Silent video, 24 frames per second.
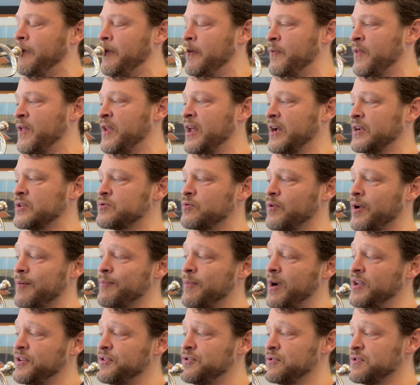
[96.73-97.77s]
The next one I
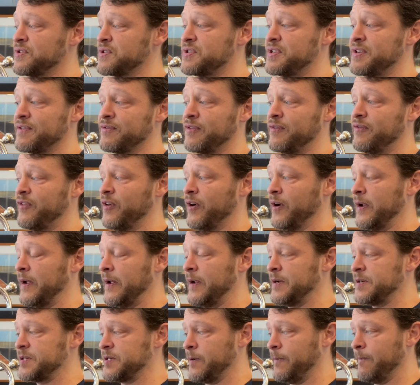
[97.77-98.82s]
might do is different
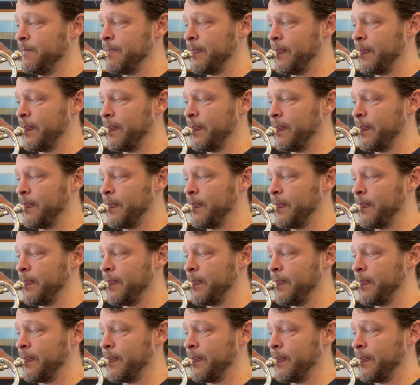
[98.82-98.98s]
variation.